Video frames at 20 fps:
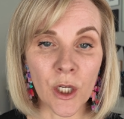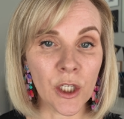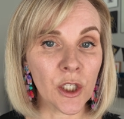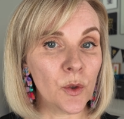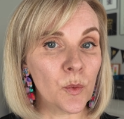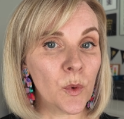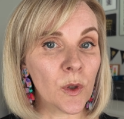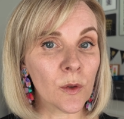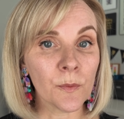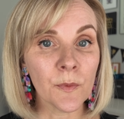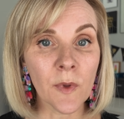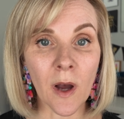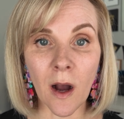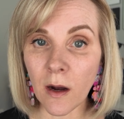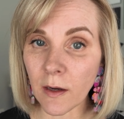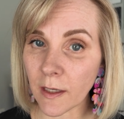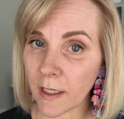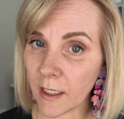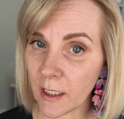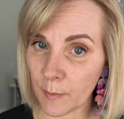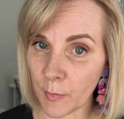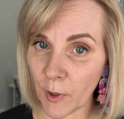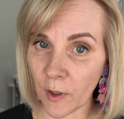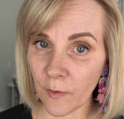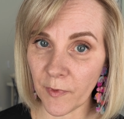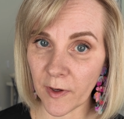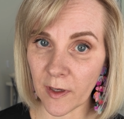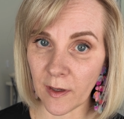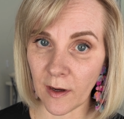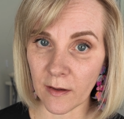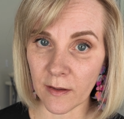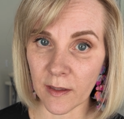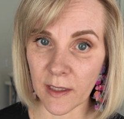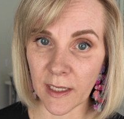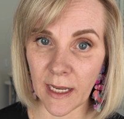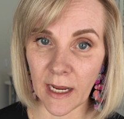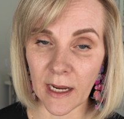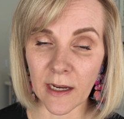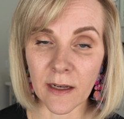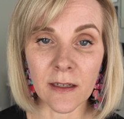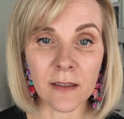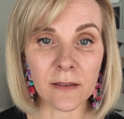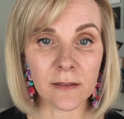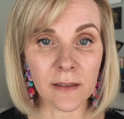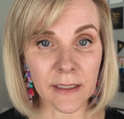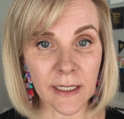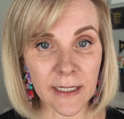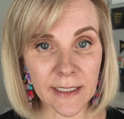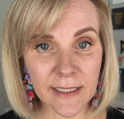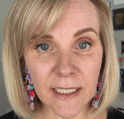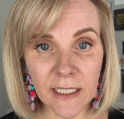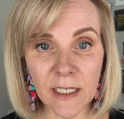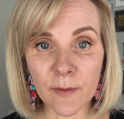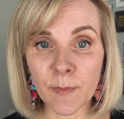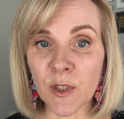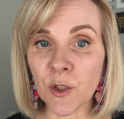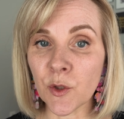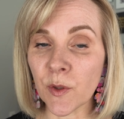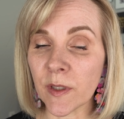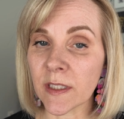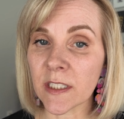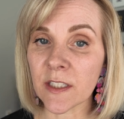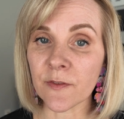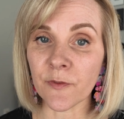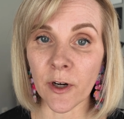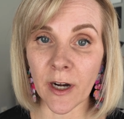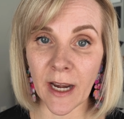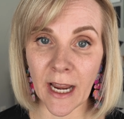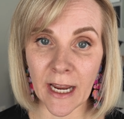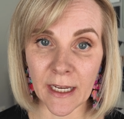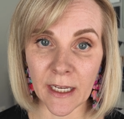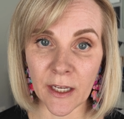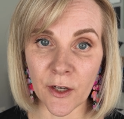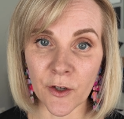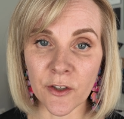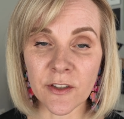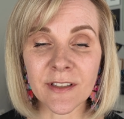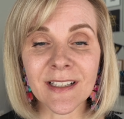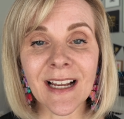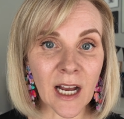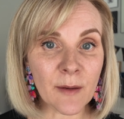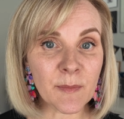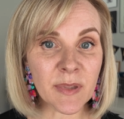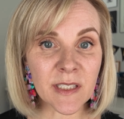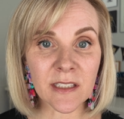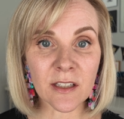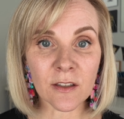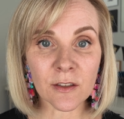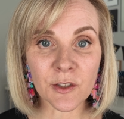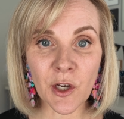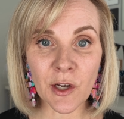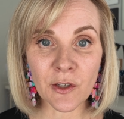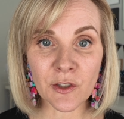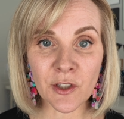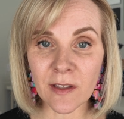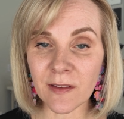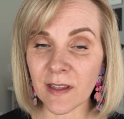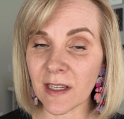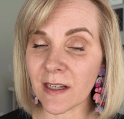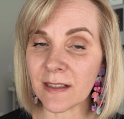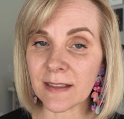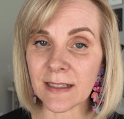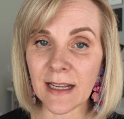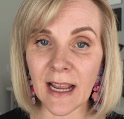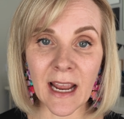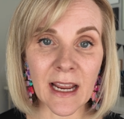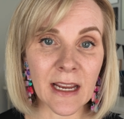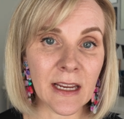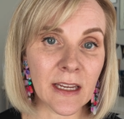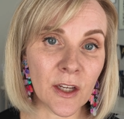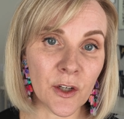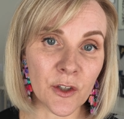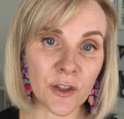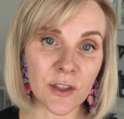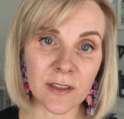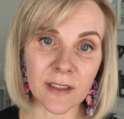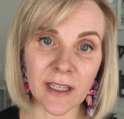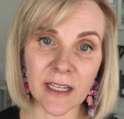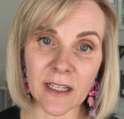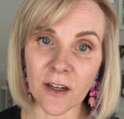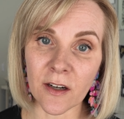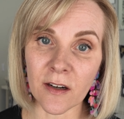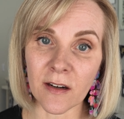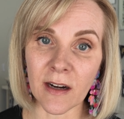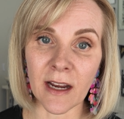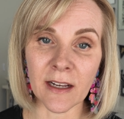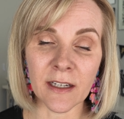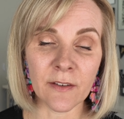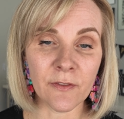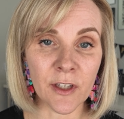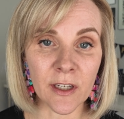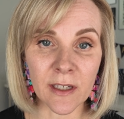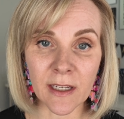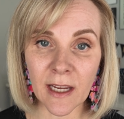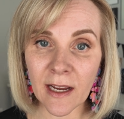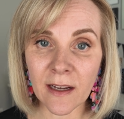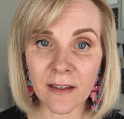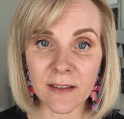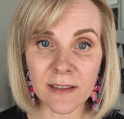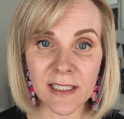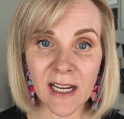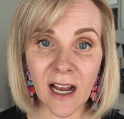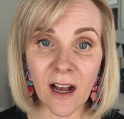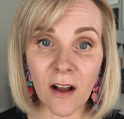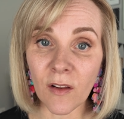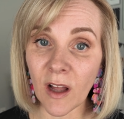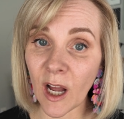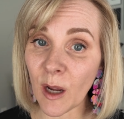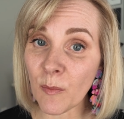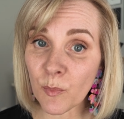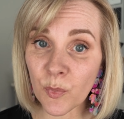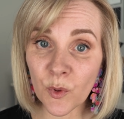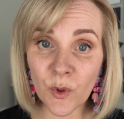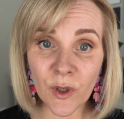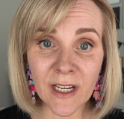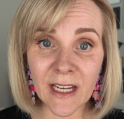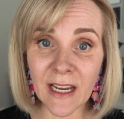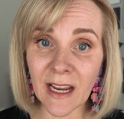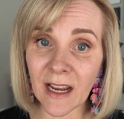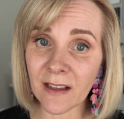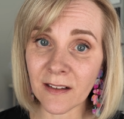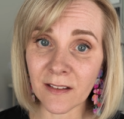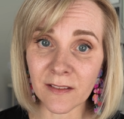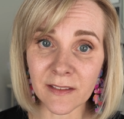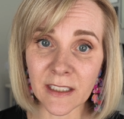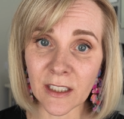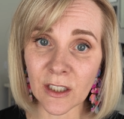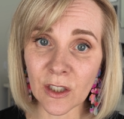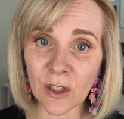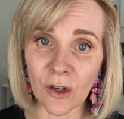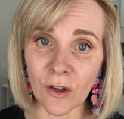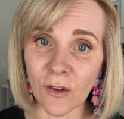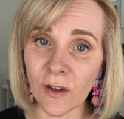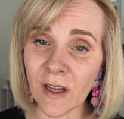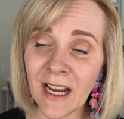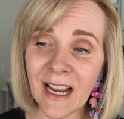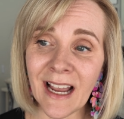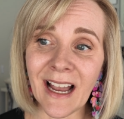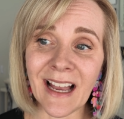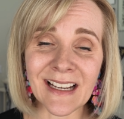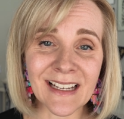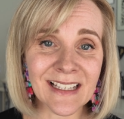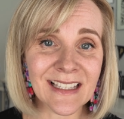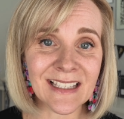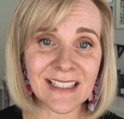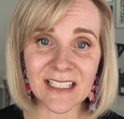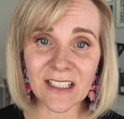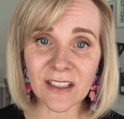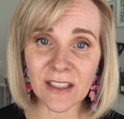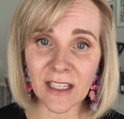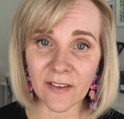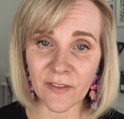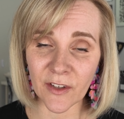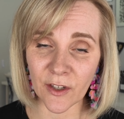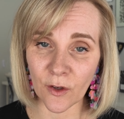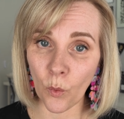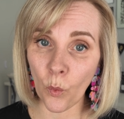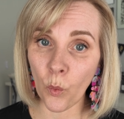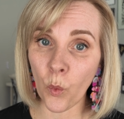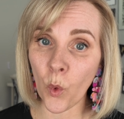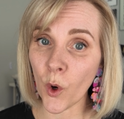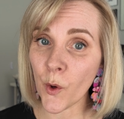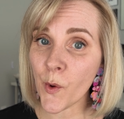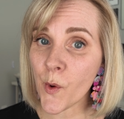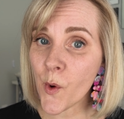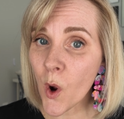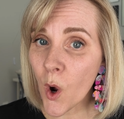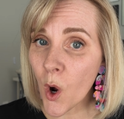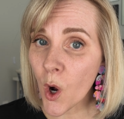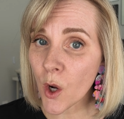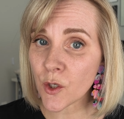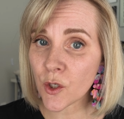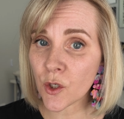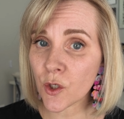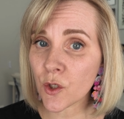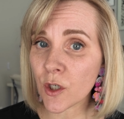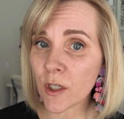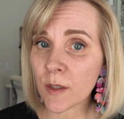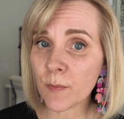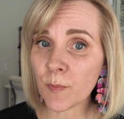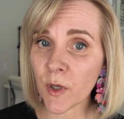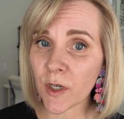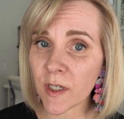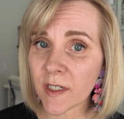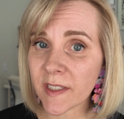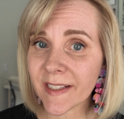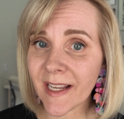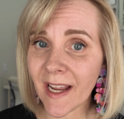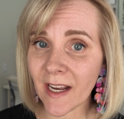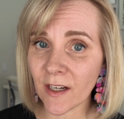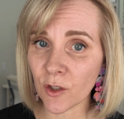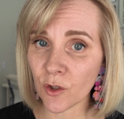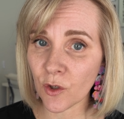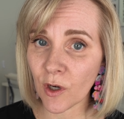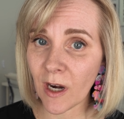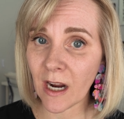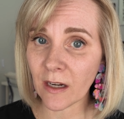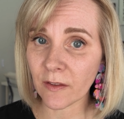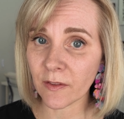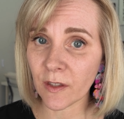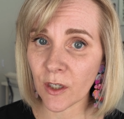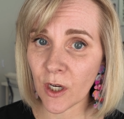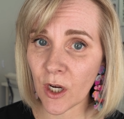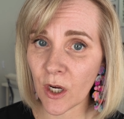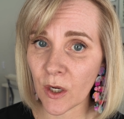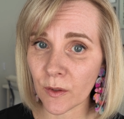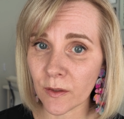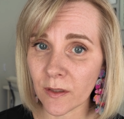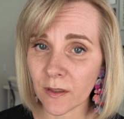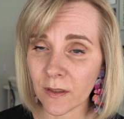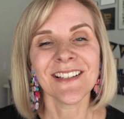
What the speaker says: You will not get it perfect out of the gate. Like I said, I've been doing this for 8 years. I'm still changing things 8 years later, and if you can't tell, I'm pretty analytical and I still haven't 100% cracked the code.